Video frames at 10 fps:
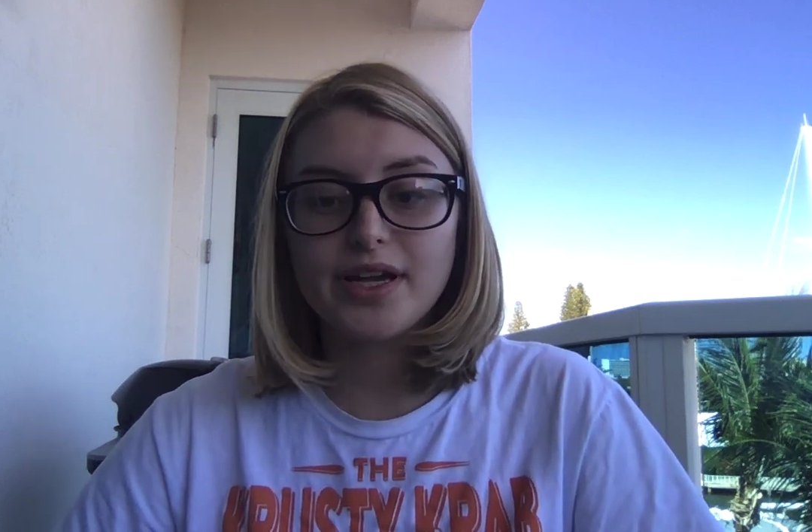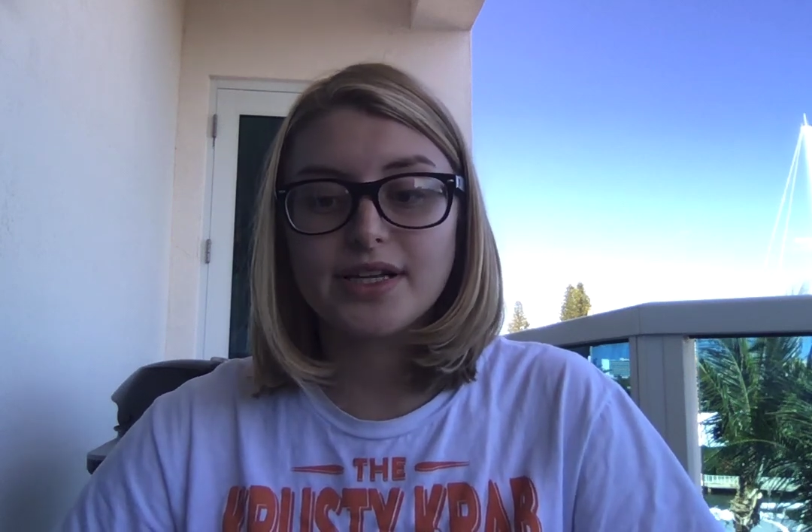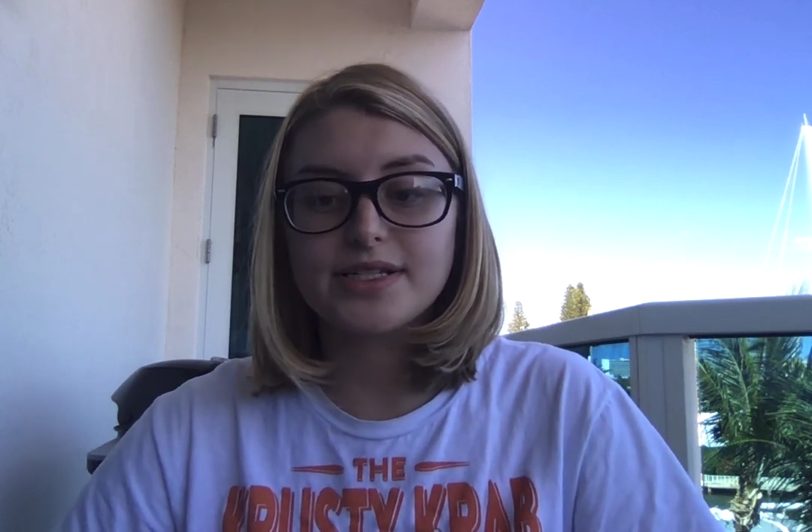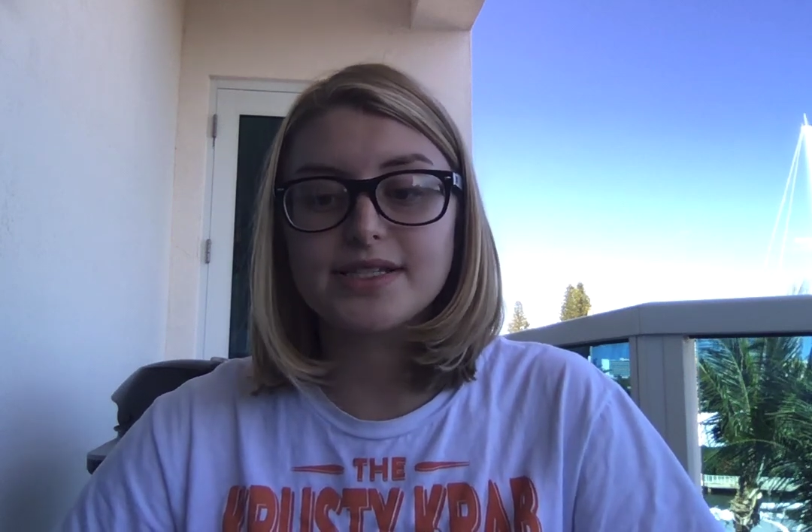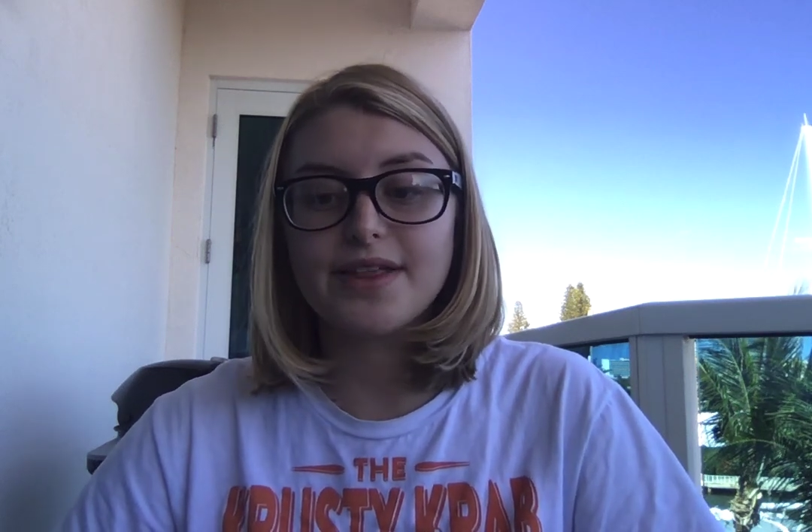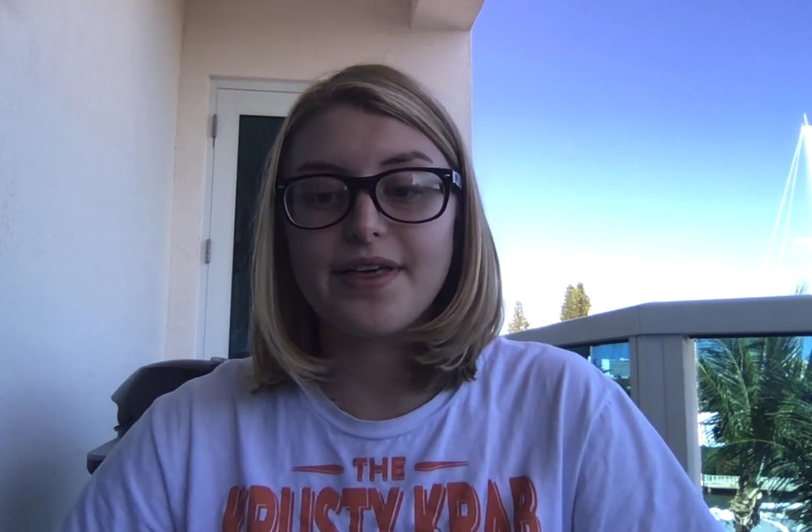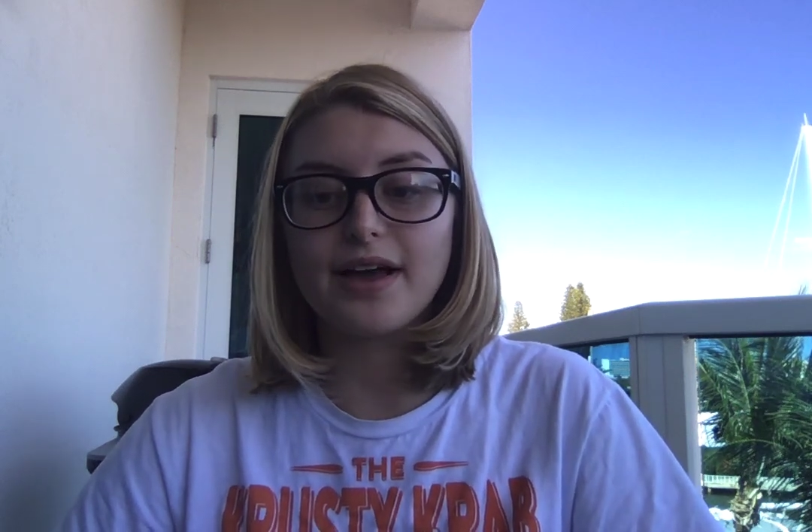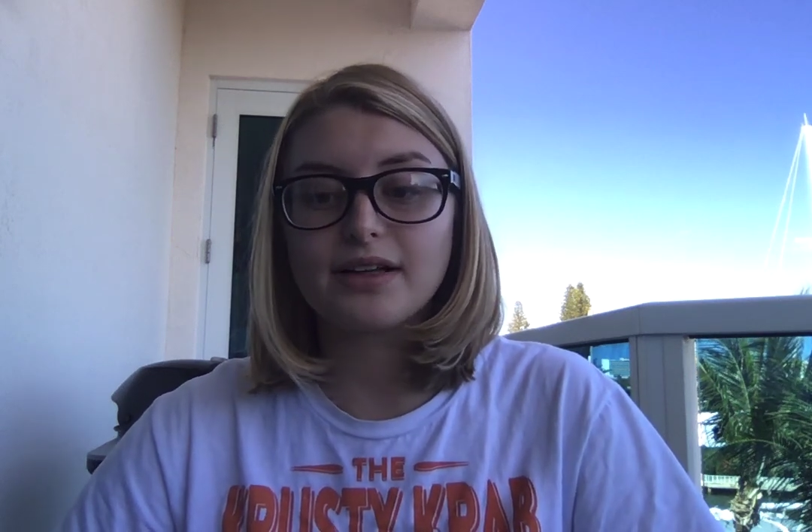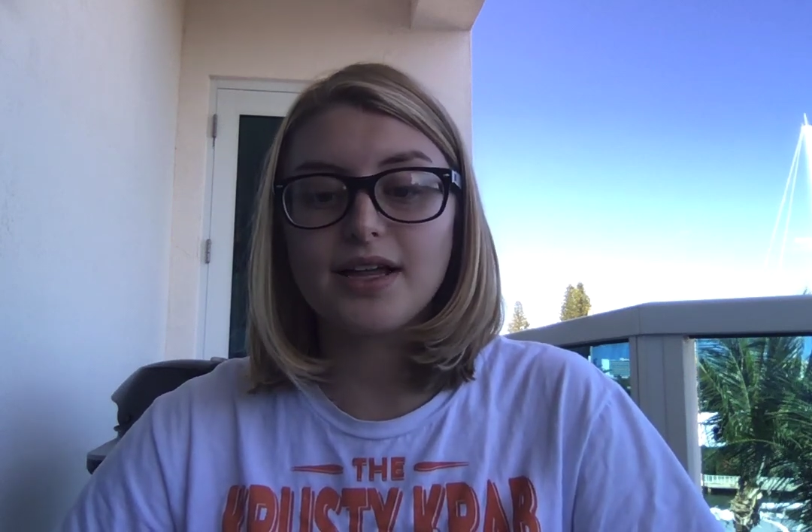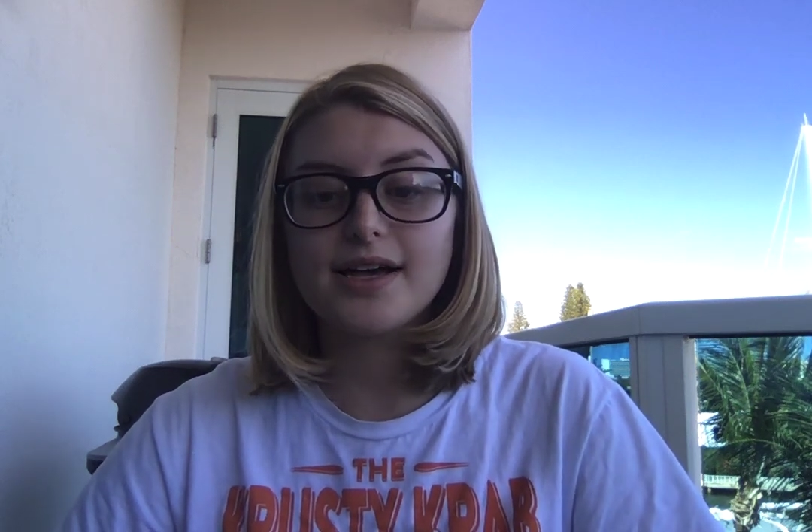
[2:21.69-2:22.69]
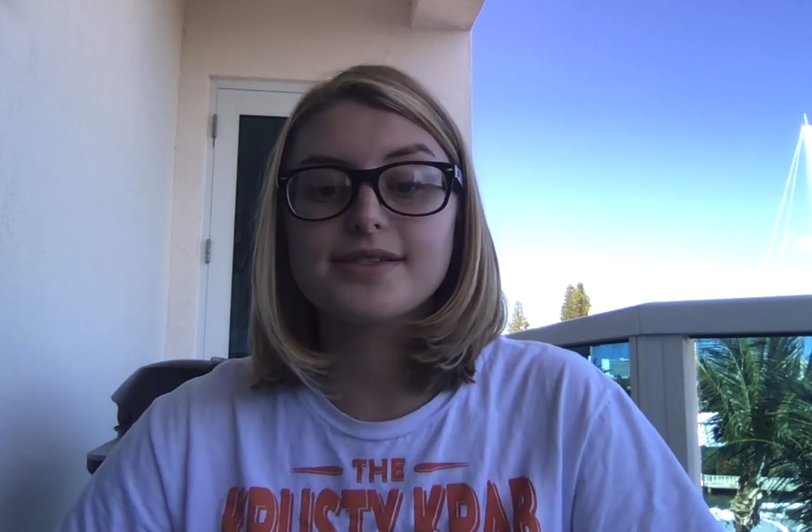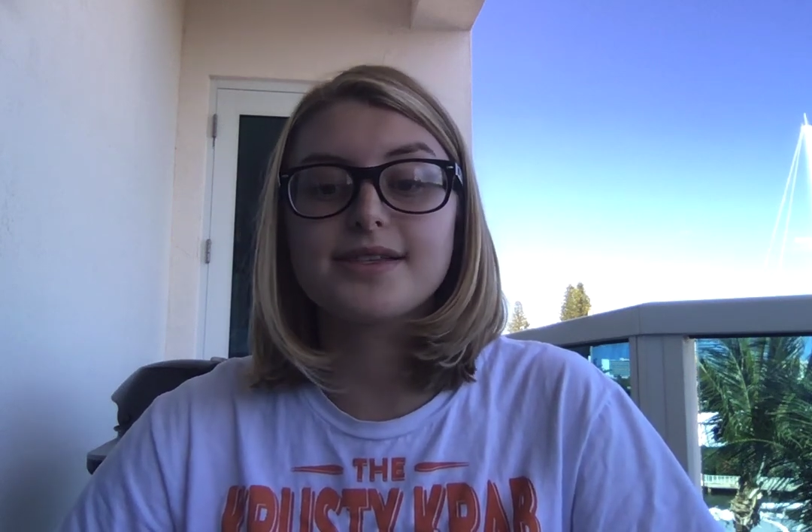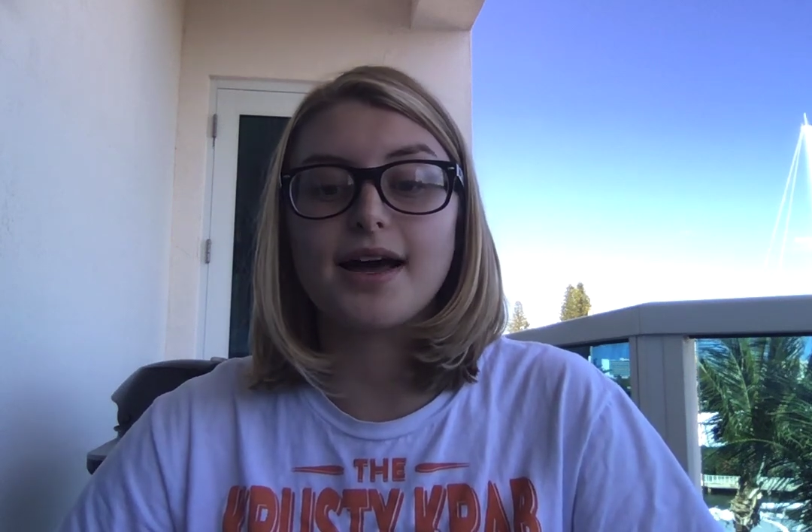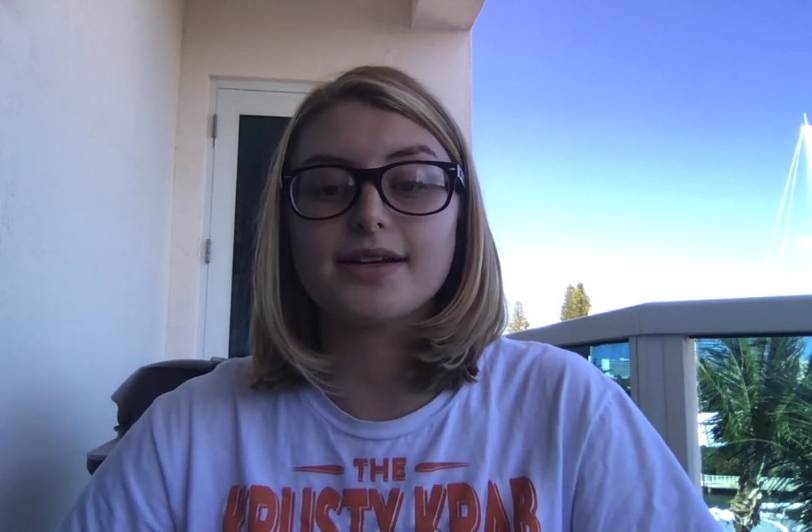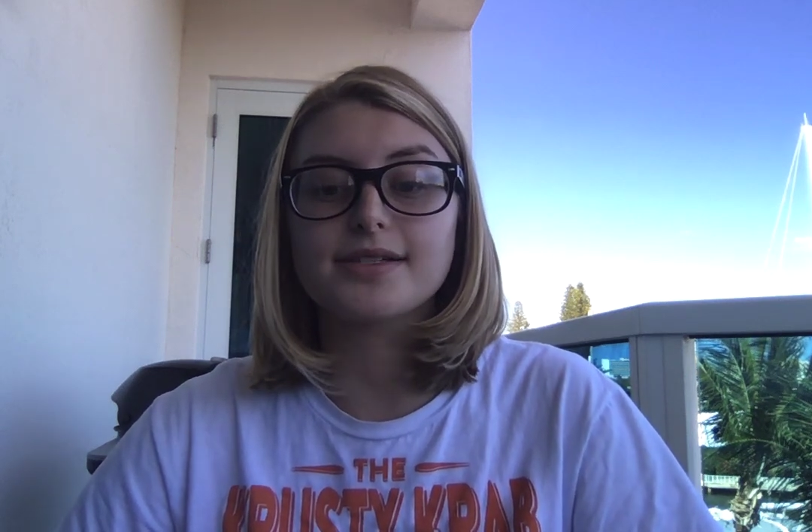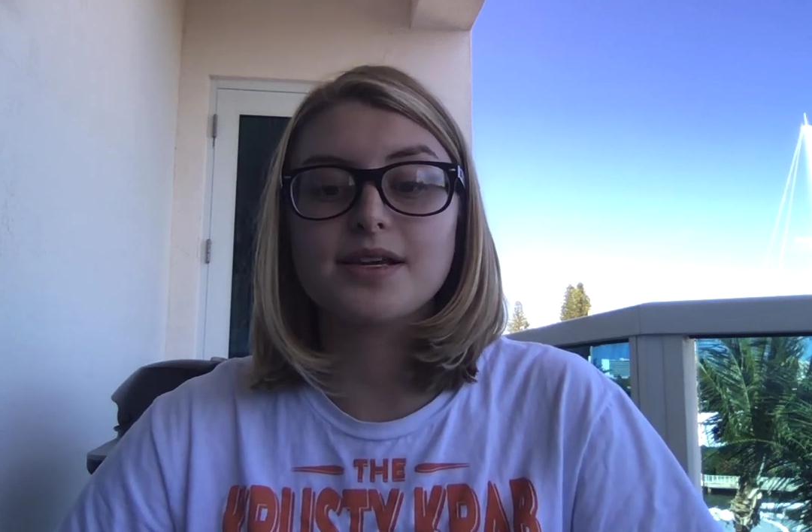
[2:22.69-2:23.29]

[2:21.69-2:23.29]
it is said that class status